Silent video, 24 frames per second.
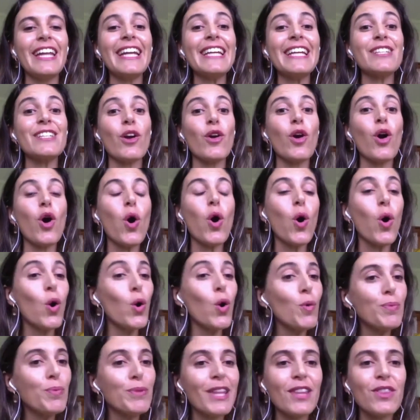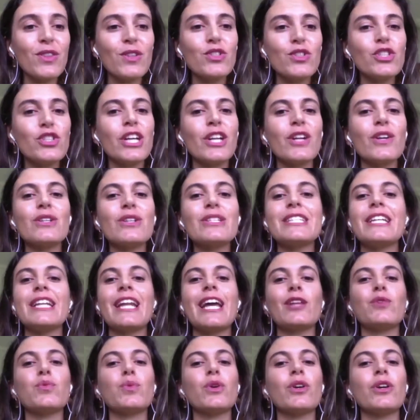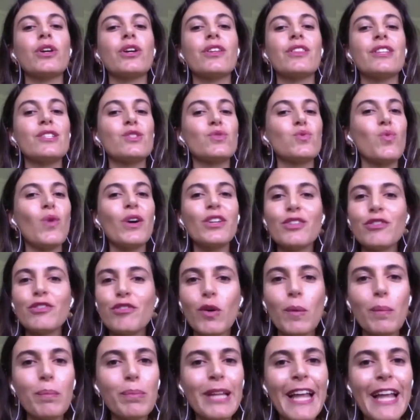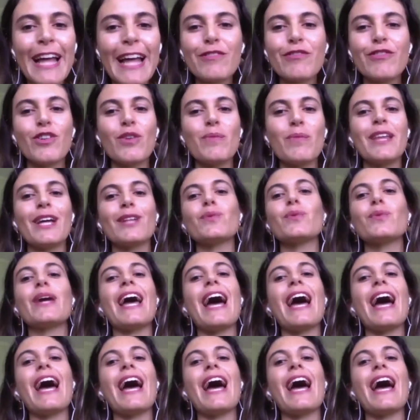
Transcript: It is our hope that the GNRC network, this wonderful platform that we